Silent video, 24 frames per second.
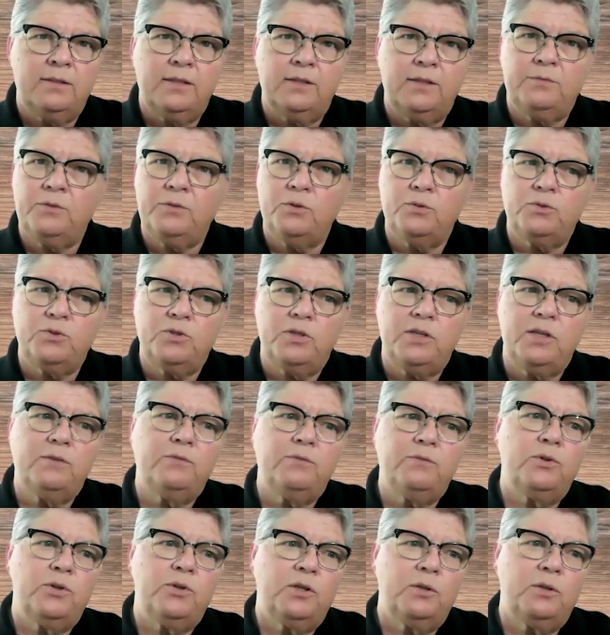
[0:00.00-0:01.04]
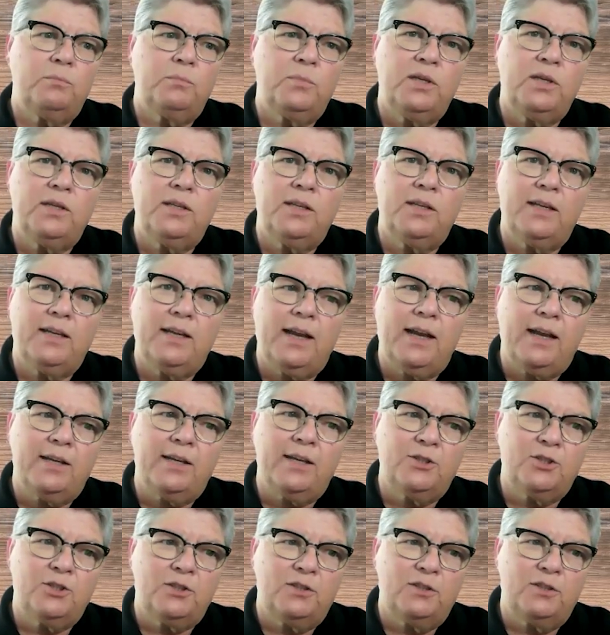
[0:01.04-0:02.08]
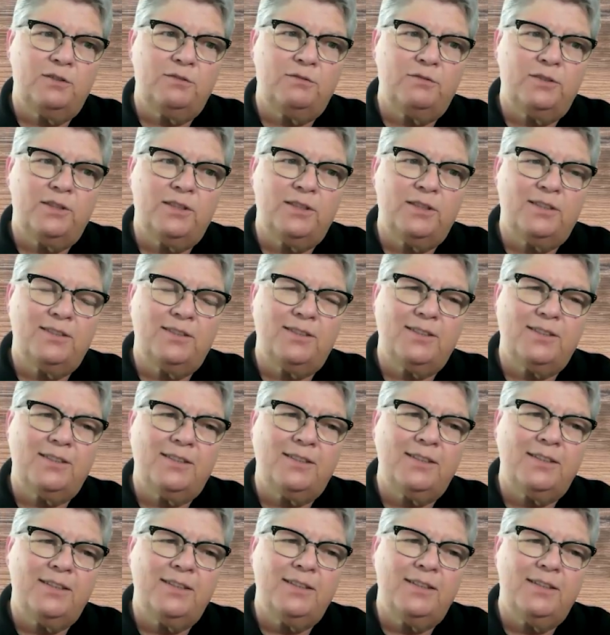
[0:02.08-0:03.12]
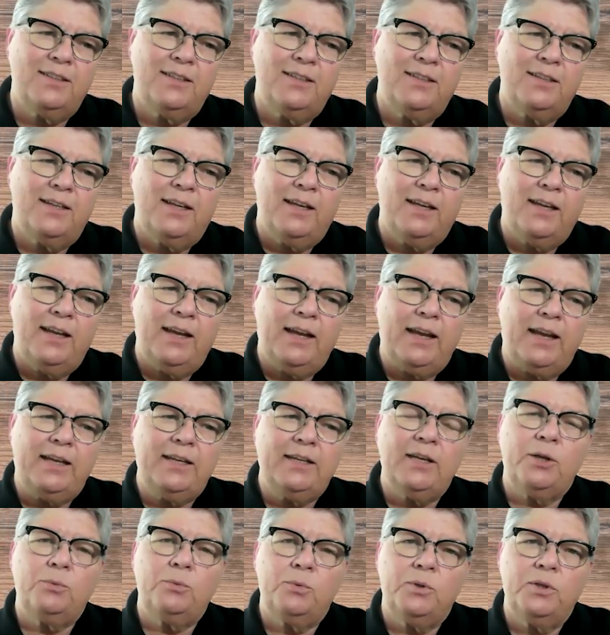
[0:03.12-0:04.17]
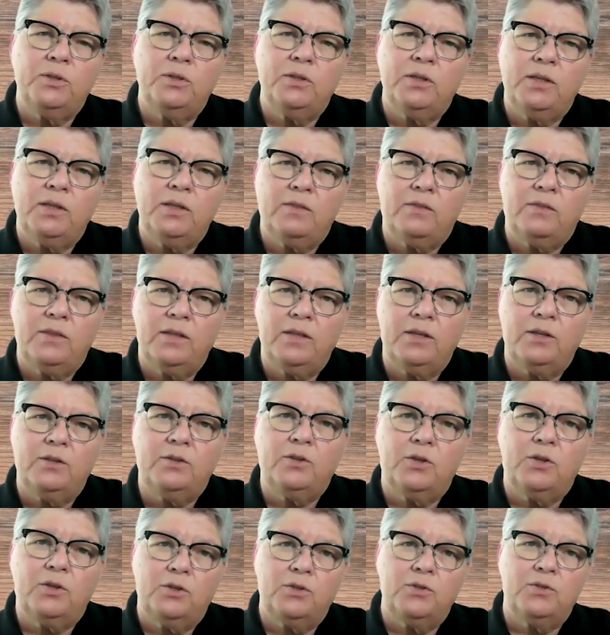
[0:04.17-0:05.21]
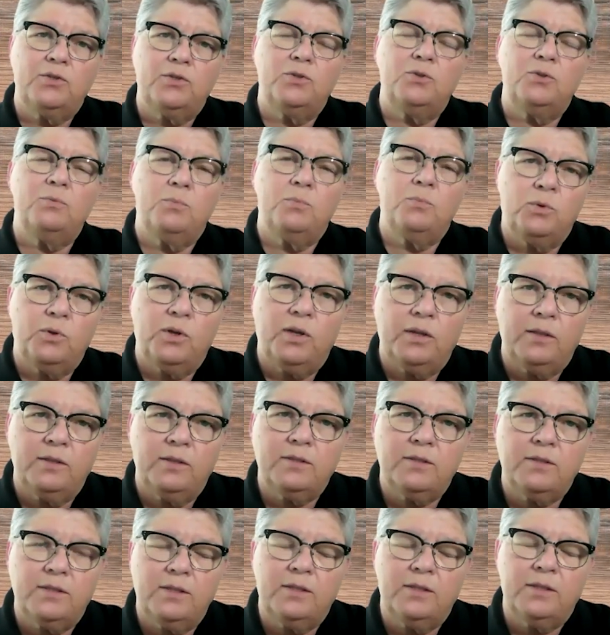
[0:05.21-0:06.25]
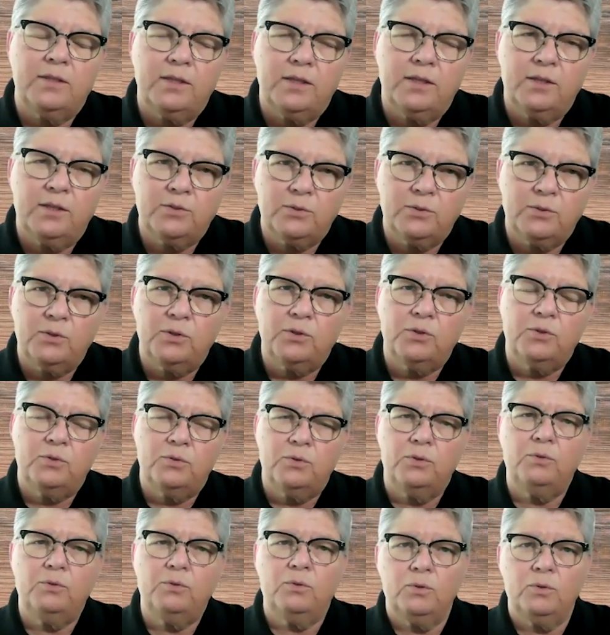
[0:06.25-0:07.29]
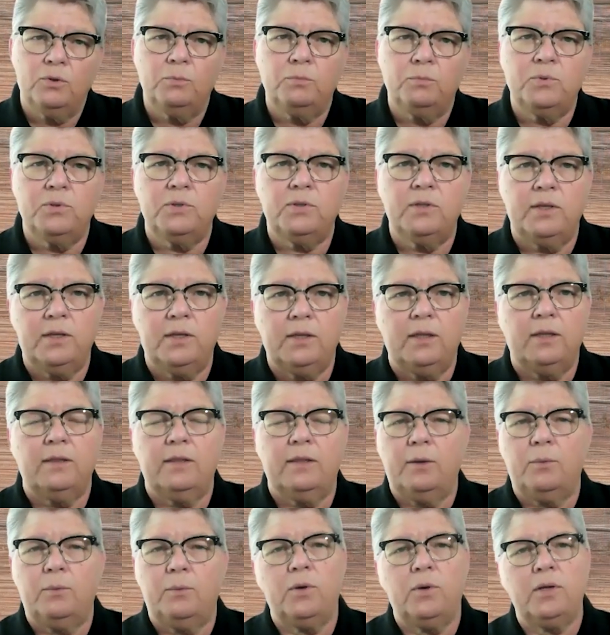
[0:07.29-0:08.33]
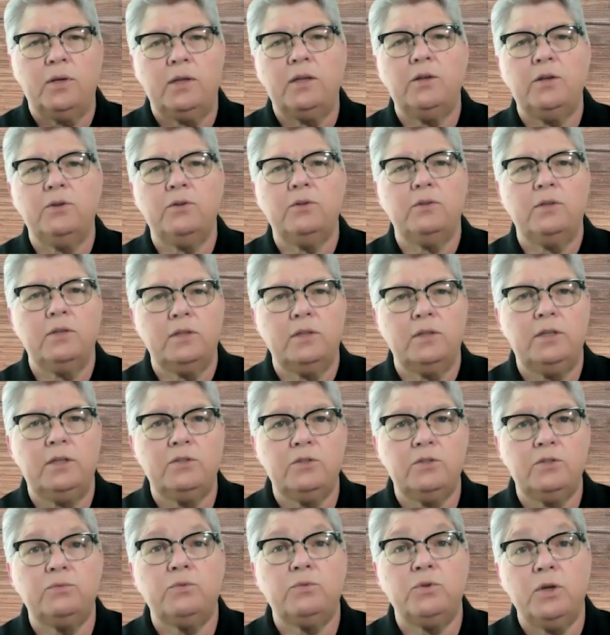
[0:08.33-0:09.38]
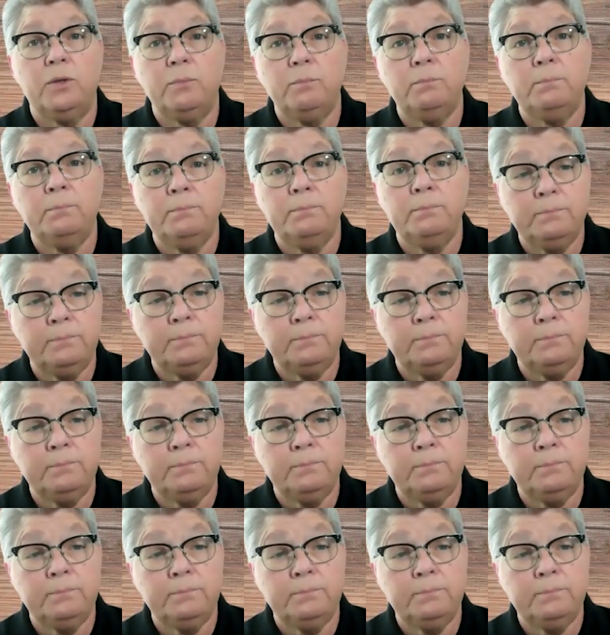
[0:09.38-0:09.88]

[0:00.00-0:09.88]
if there's never going to be any action to fix it? And I really think the consumer and the CNAs are the two groups that they want to hear the least from